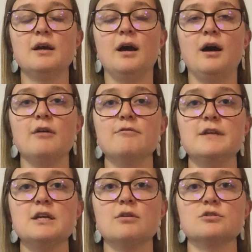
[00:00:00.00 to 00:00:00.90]
uh,
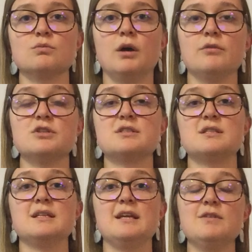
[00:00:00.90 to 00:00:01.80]
video as well,
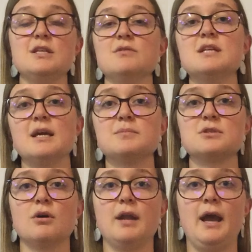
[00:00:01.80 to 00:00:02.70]
just giving you
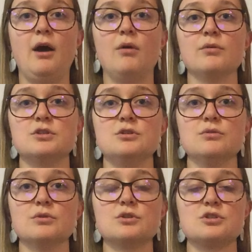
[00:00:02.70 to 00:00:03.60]
tips on how
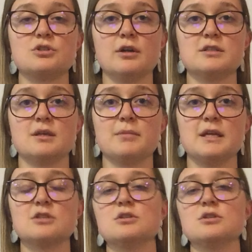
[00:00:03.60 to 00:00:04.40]
to start something.